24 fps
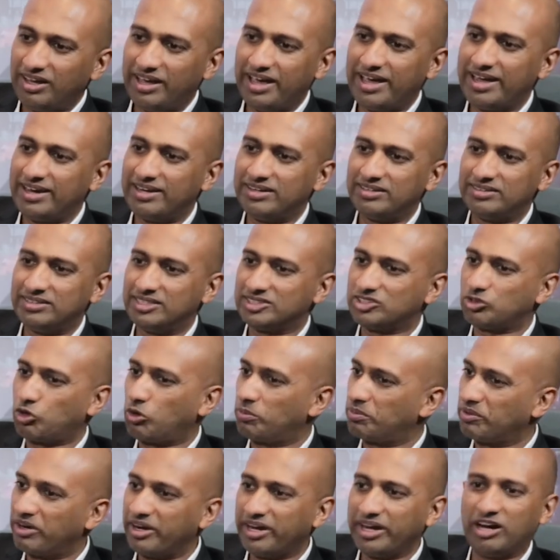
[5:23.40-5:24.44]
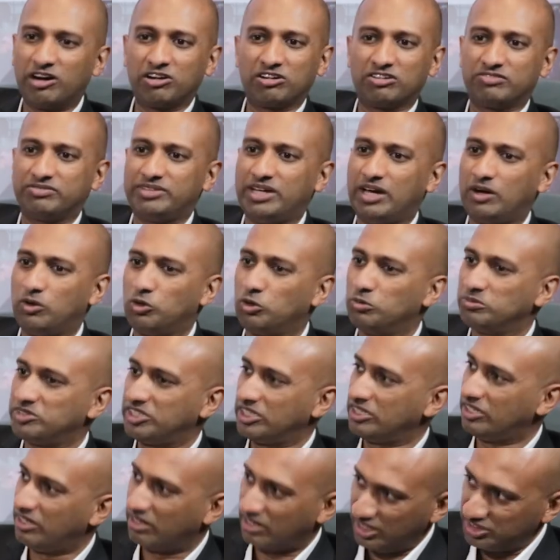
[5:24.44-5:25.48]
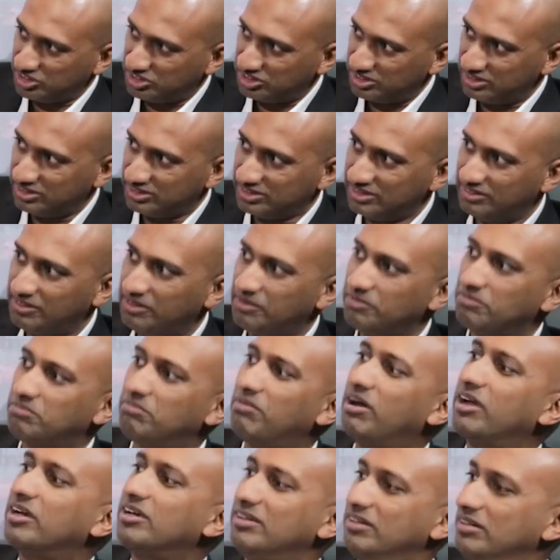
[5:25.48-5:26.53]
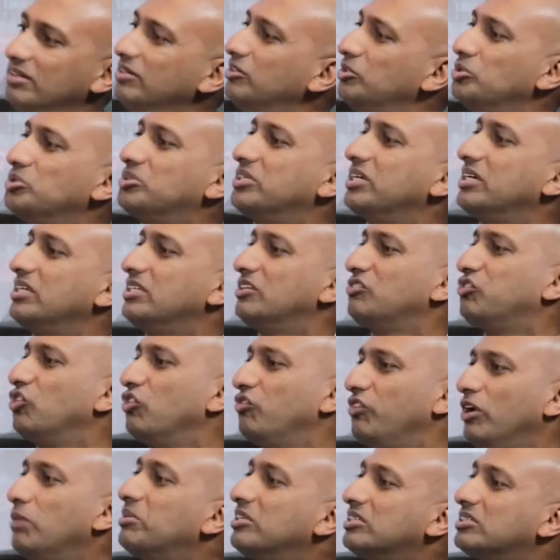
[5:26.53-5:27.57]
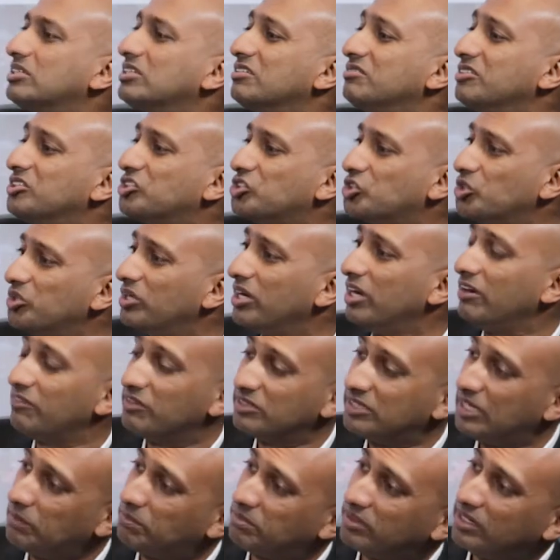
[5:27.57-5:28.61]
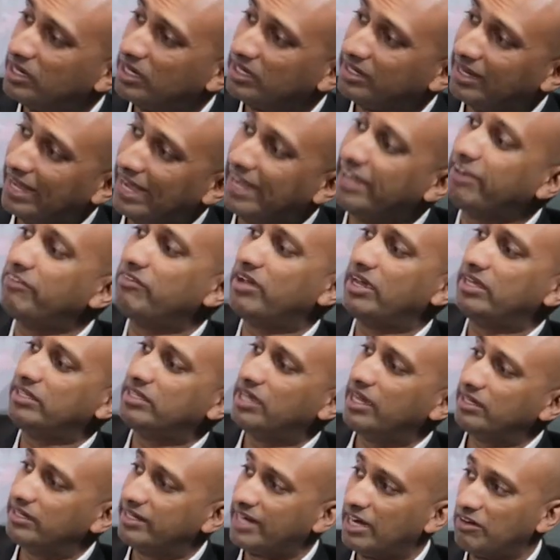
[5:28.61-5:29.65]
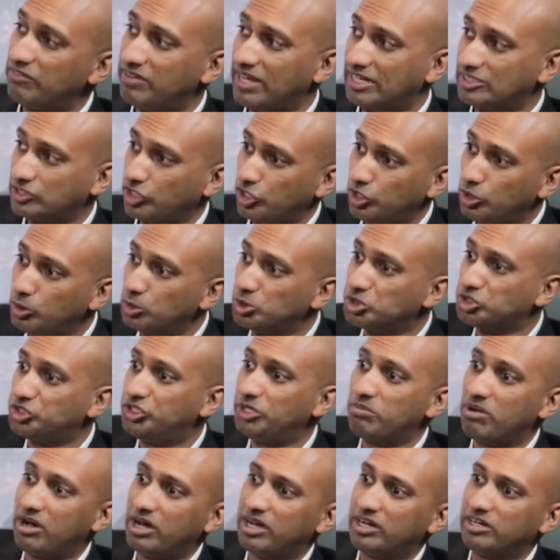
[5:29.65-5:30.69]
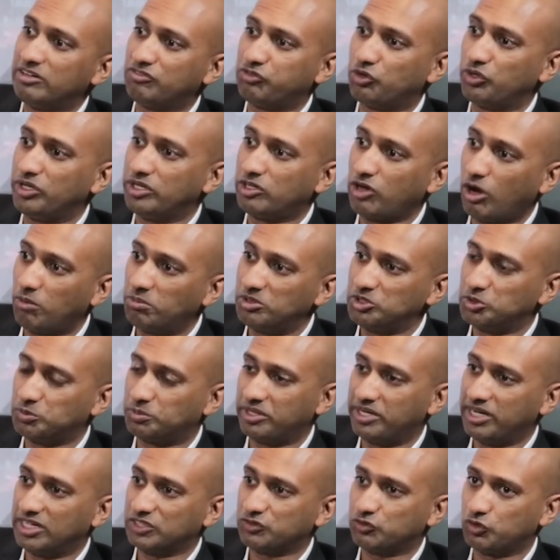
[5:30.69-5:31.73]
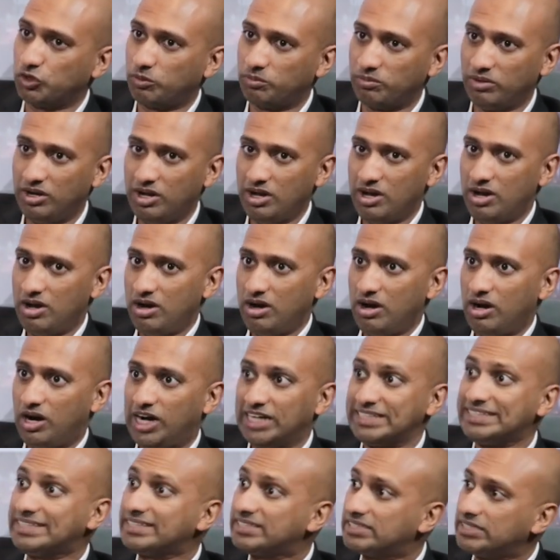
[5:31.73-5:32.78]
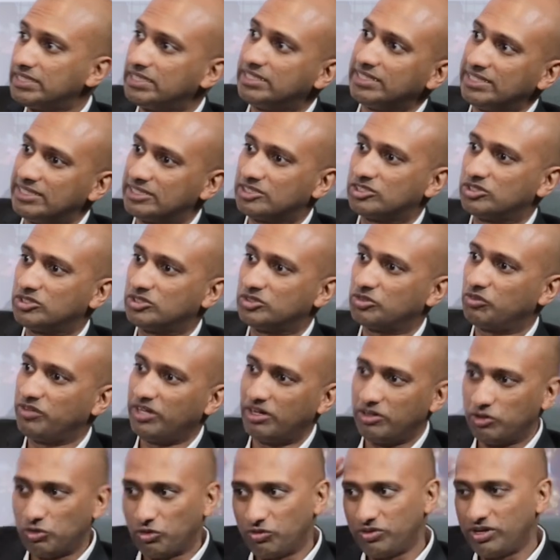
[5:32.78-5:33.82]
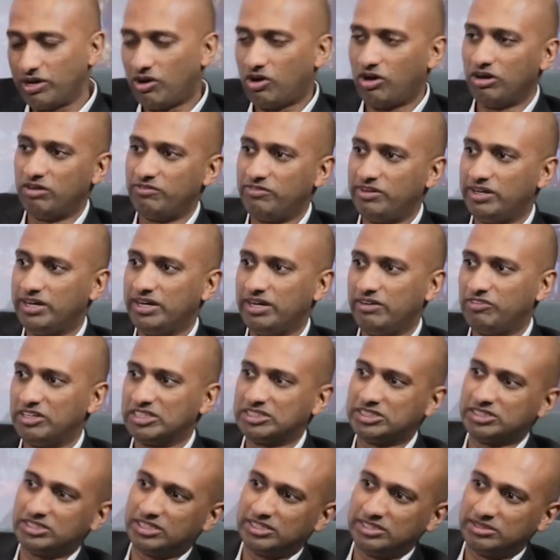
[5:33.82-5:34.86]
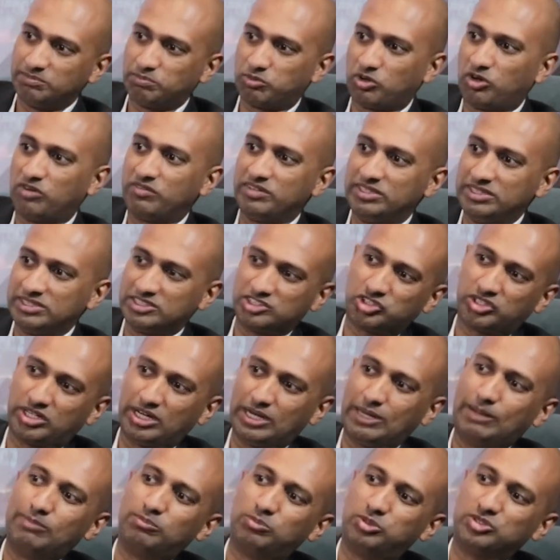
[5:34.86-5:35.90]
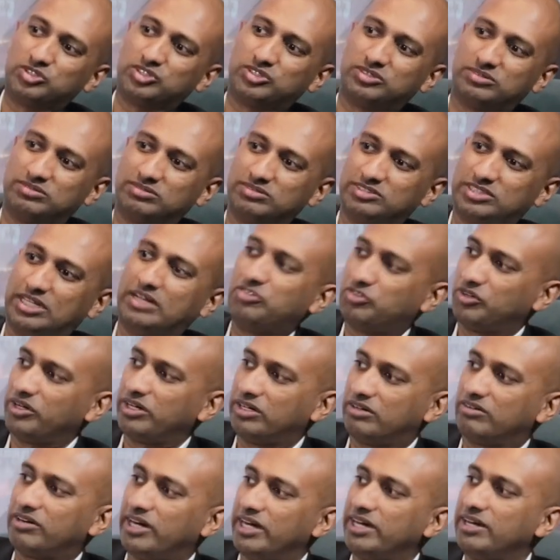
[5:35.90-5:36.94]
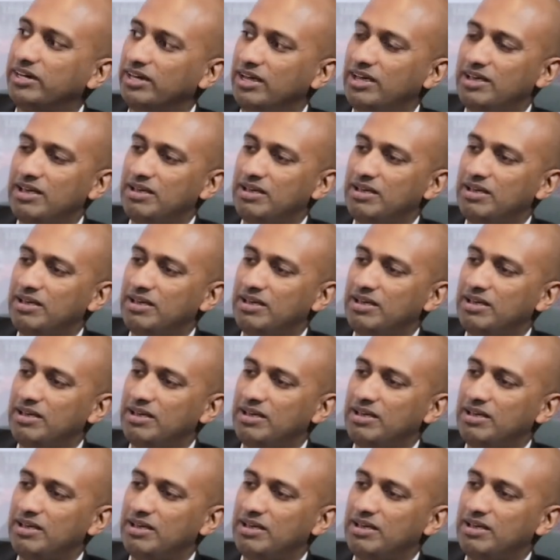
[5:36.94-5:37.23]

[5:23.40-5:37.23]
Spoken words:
and just operating out of their homes and garages, but using the fulfillment service to deliver their product anywhere in the island. And there's a huge demand for e-commerce products from other cities. So we are, you know, we are all very Western province, Columbus centric, right?